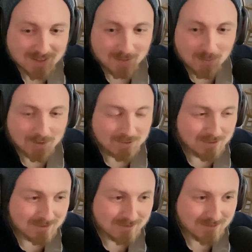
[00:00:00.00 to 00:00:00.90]
they're
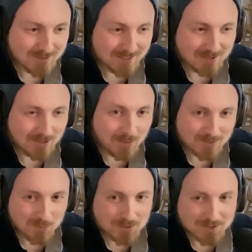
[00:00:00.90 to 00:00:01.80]
orange. Like there's
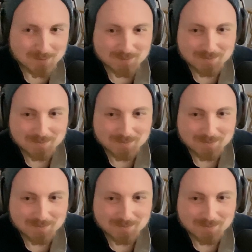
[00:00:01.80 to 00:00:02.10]
always orange in them.